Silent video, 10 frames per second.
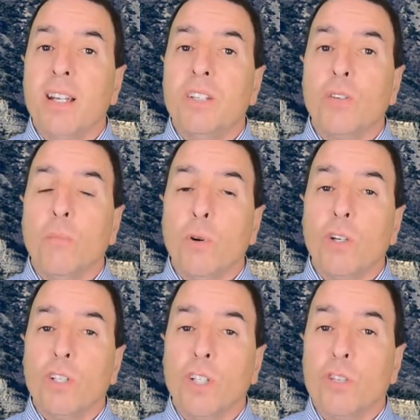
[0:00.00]
So
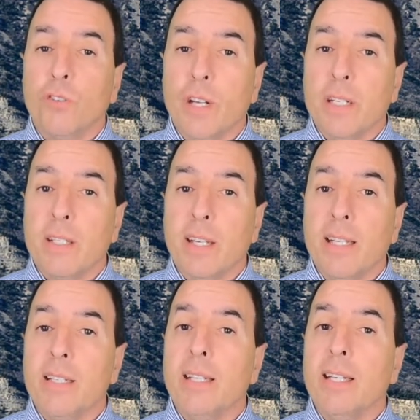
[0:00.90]
mortgage interest
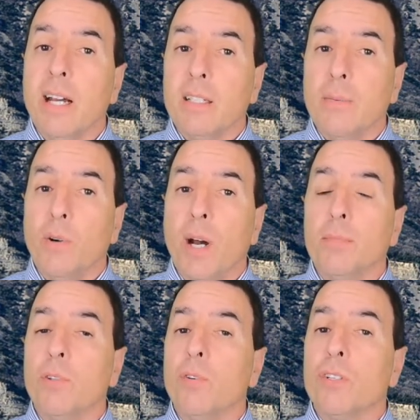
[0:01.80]
is deductible
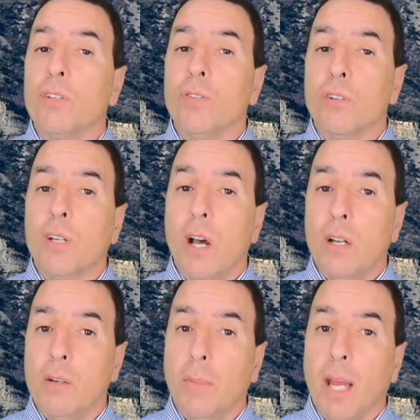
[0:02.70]
up to a certain
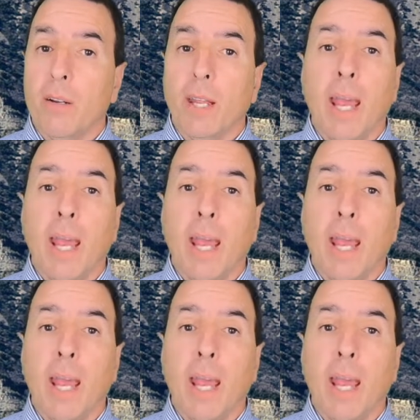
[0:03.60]
dollar amount,